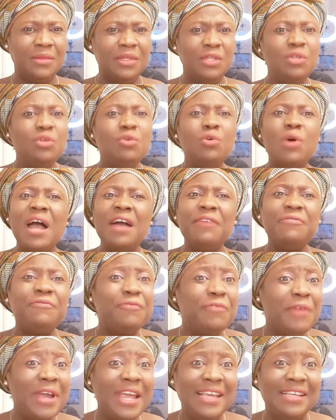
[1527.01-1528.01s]
You have
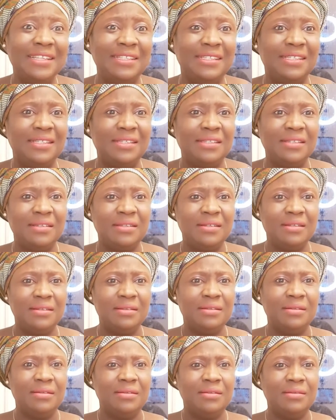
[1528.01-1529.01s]
friends.
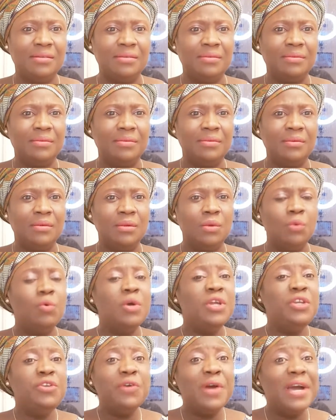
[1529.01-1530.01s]

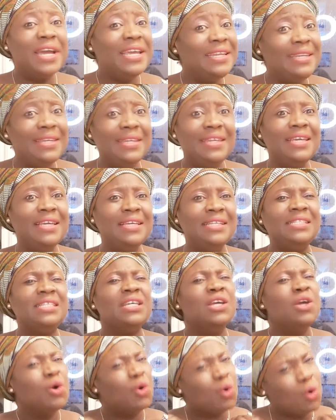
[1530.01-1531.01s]
When you are in need,
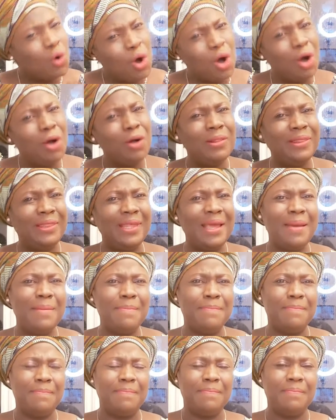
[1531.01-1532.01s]
call
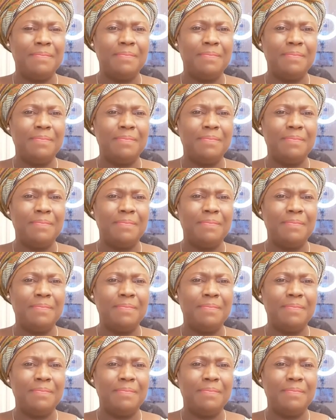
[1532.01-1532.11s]
them.